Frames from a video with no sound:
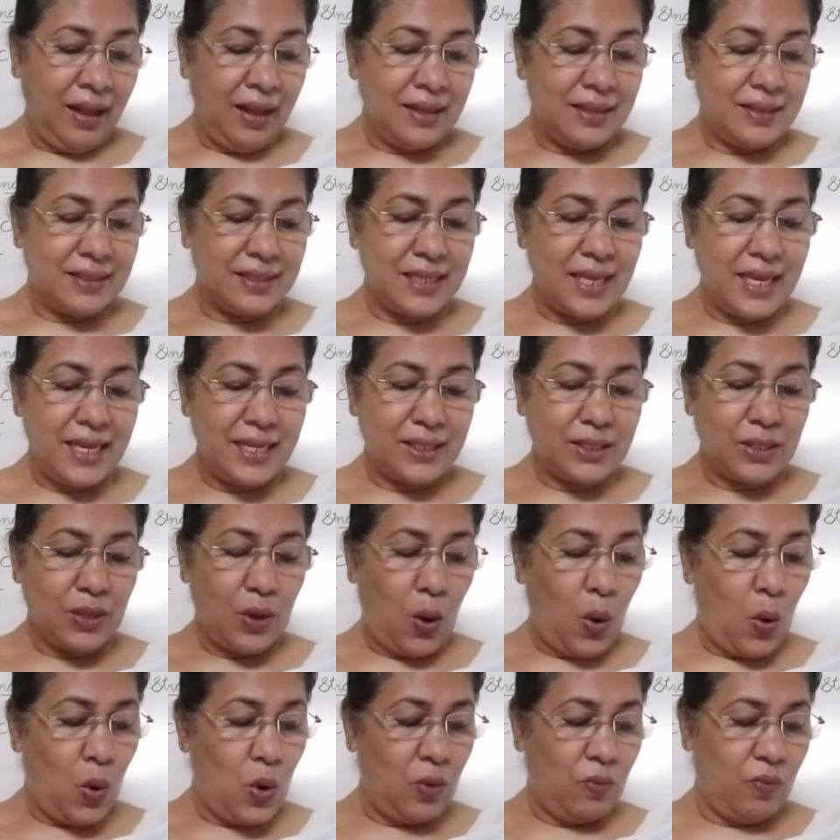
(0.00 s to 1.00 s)
Says
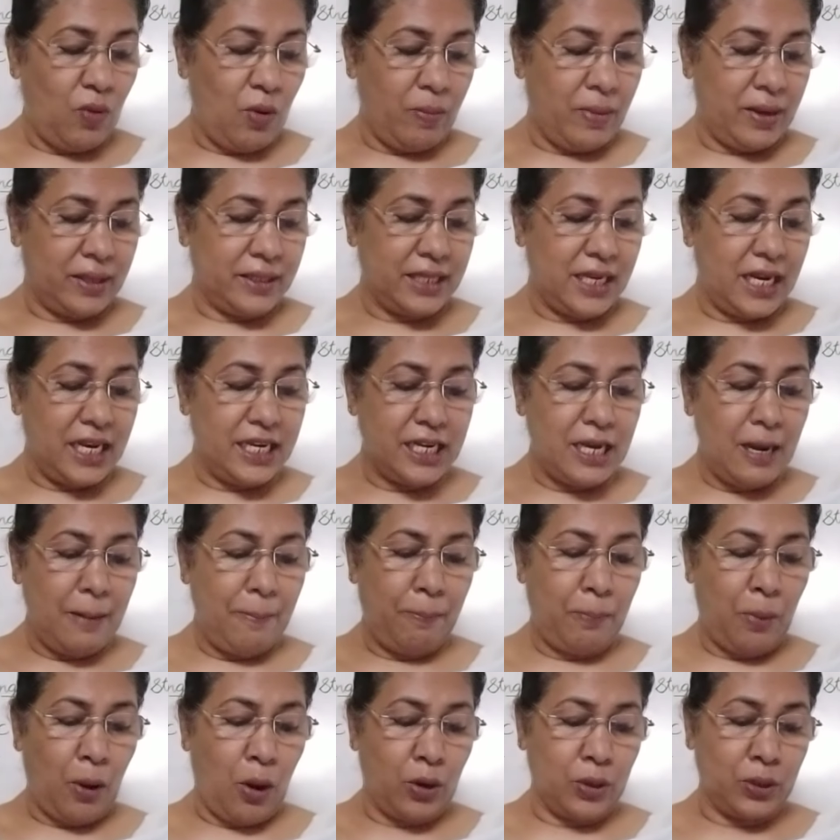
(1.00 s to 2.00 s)
old woman, the little
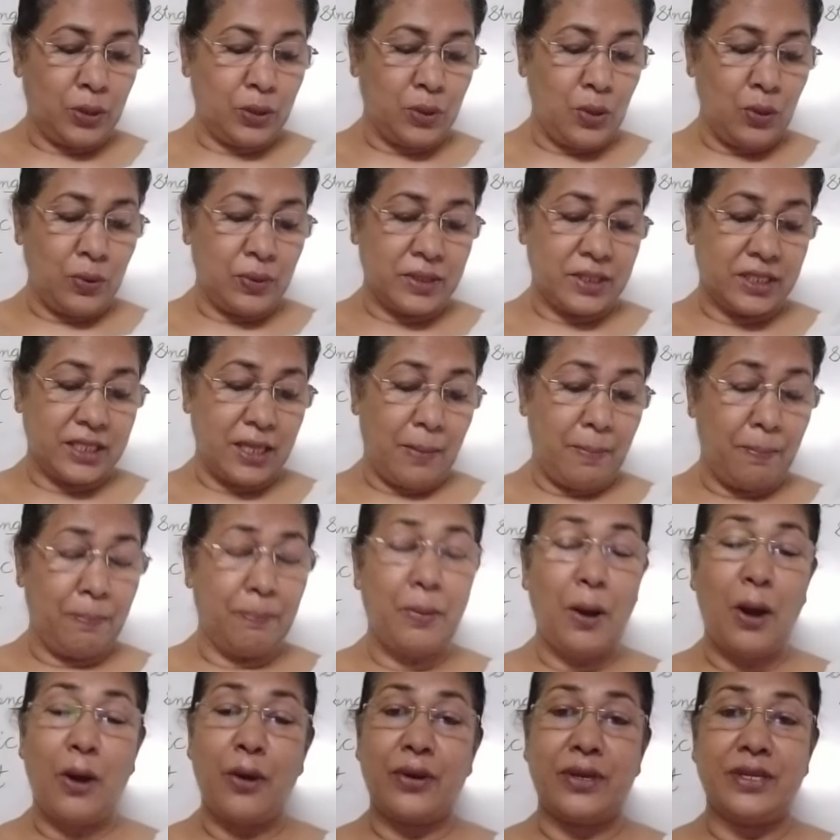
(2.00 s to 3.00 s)
pot cooked some
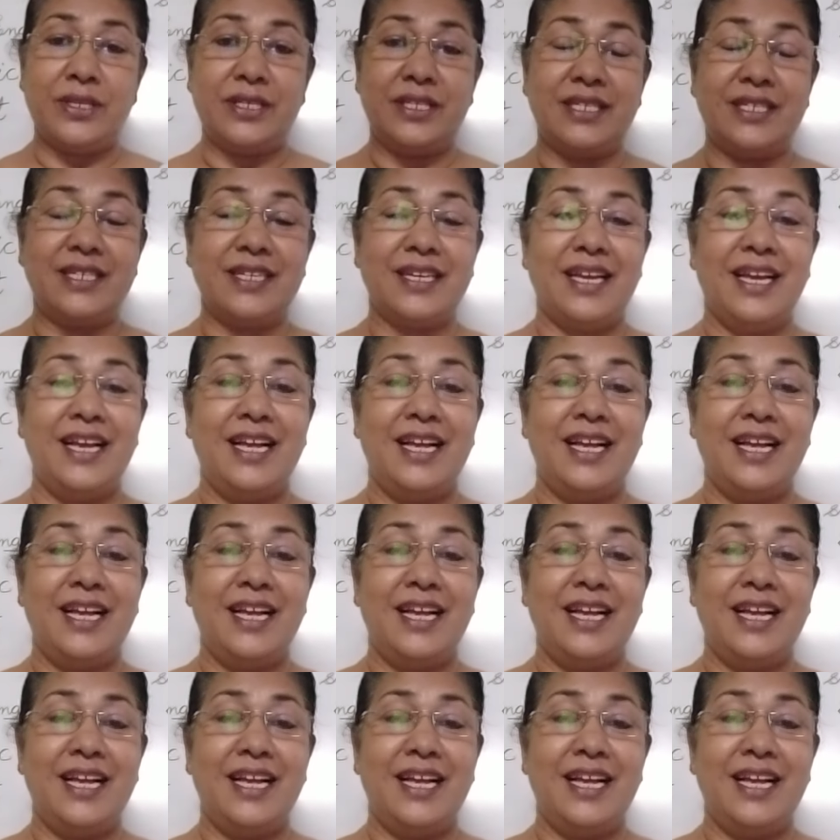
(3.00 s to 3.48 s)
porridge.